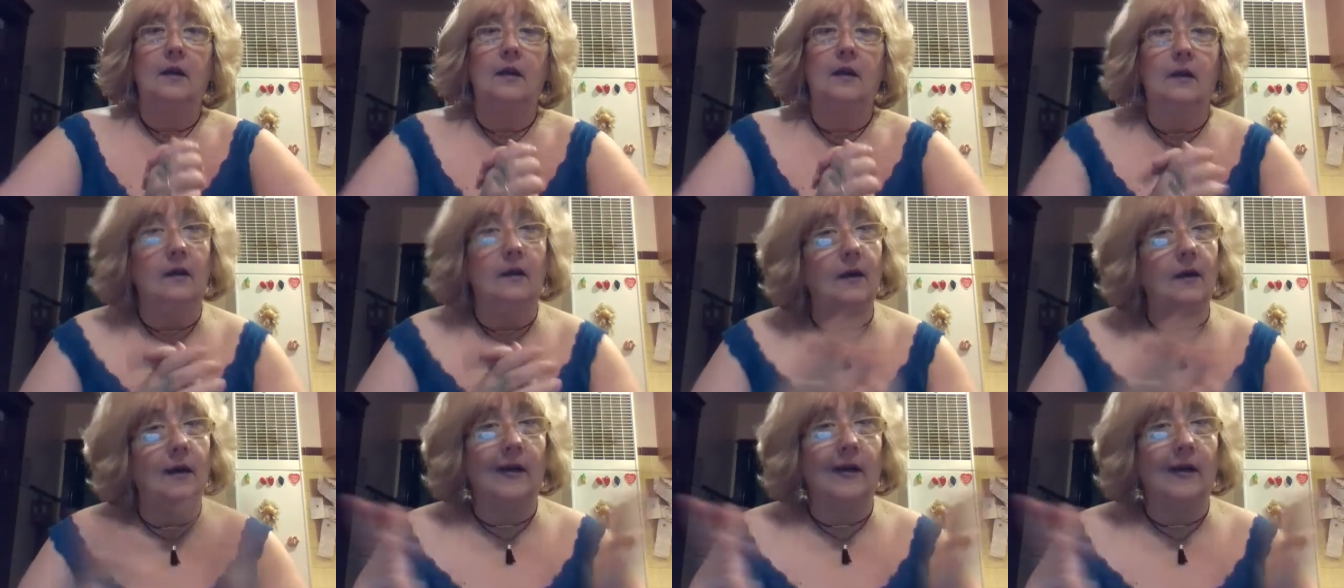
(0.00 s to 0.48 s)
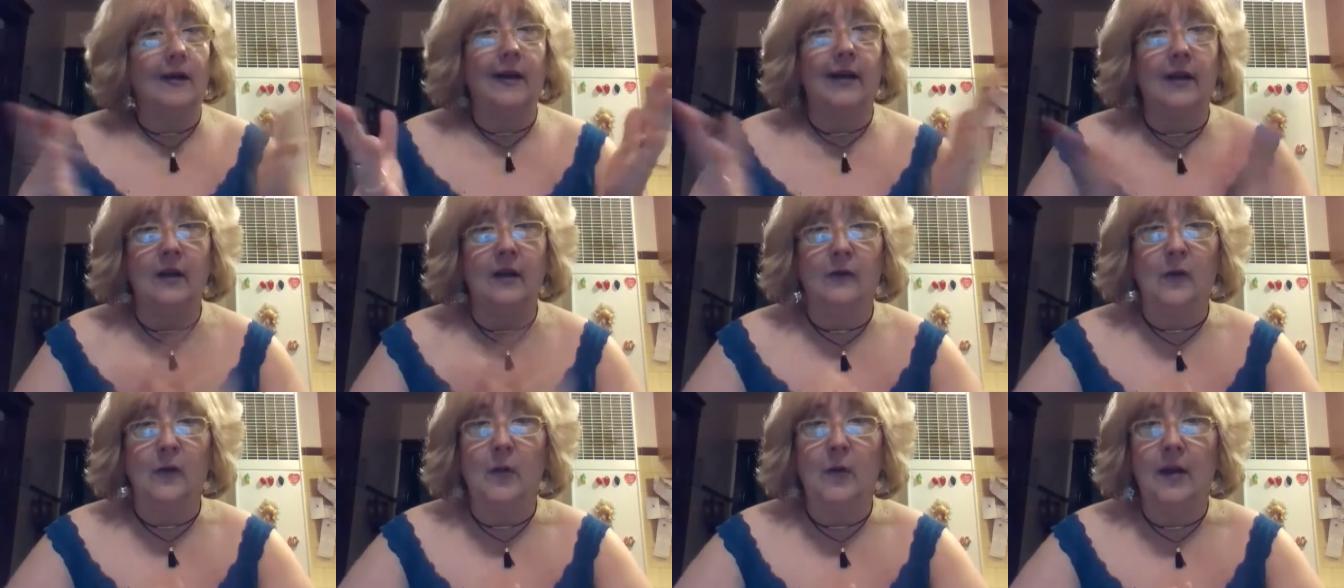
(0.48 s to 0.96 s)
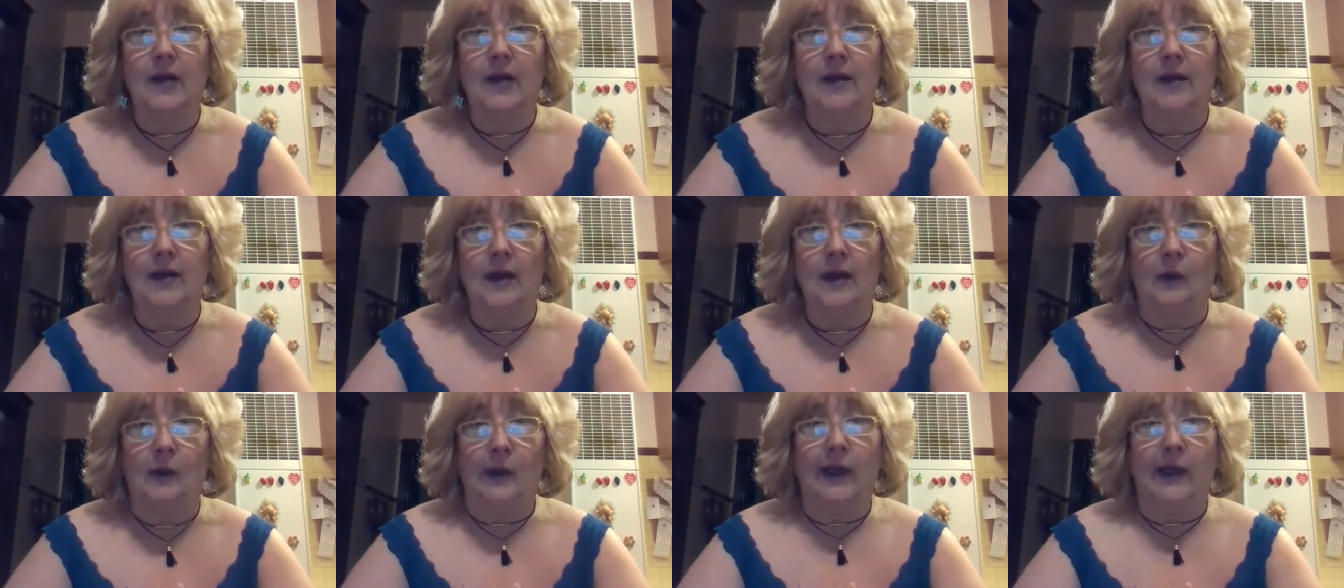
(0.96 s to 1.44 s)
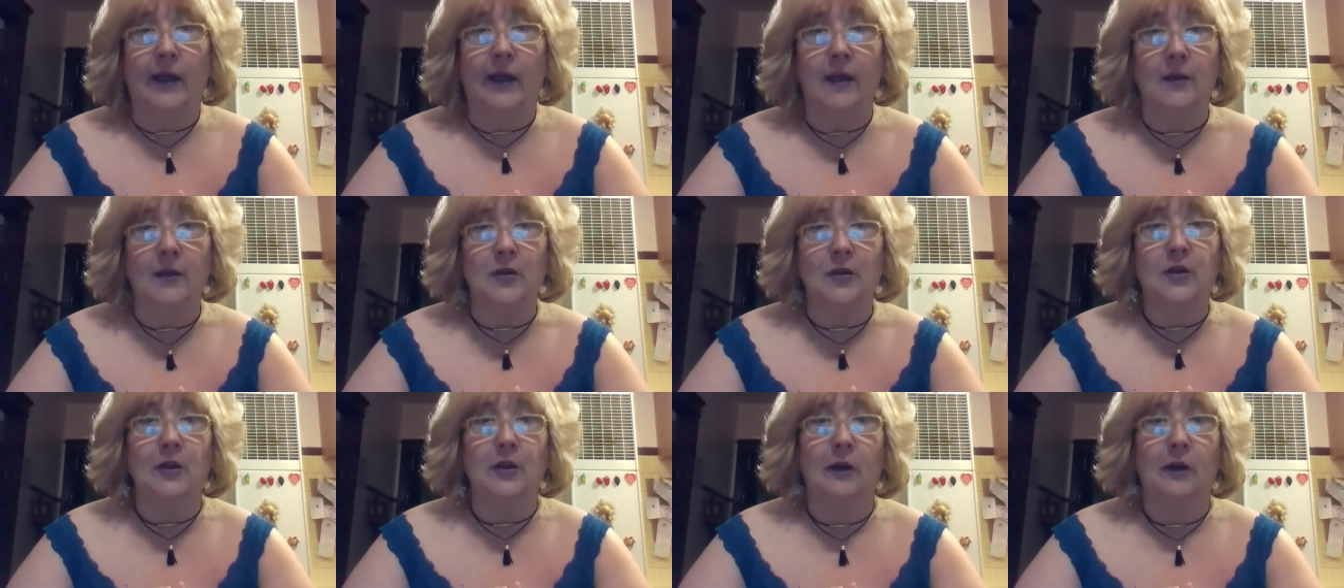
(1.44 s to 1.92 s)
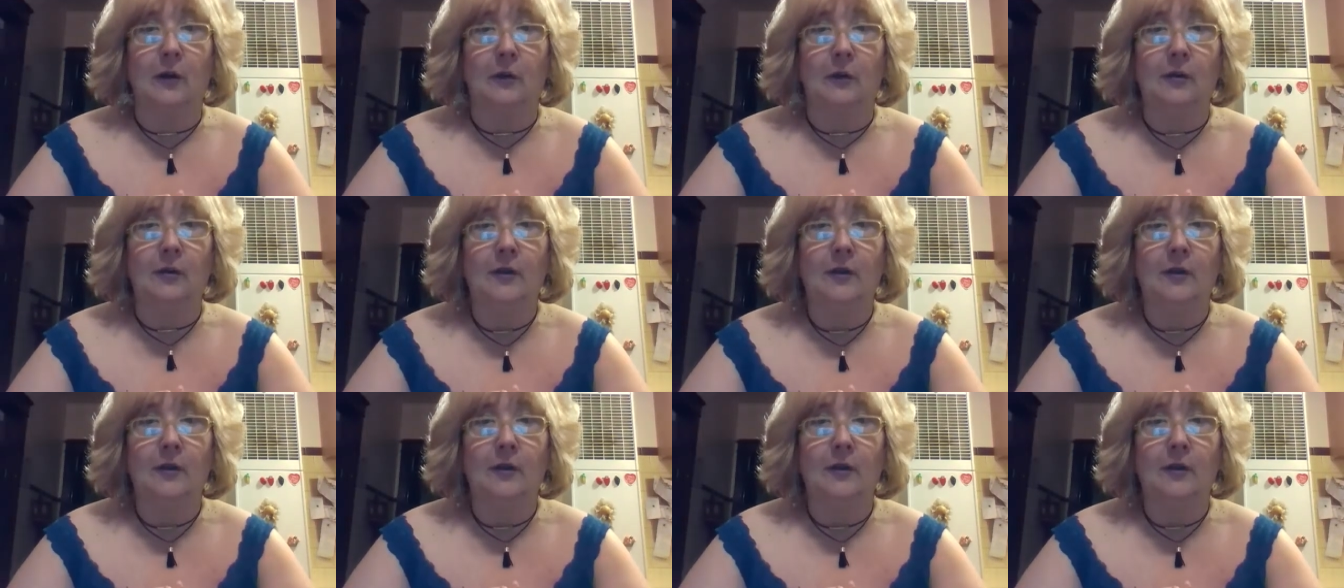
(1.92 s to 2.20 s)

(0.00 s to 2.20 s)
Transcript: All right, everybody, now we got a show.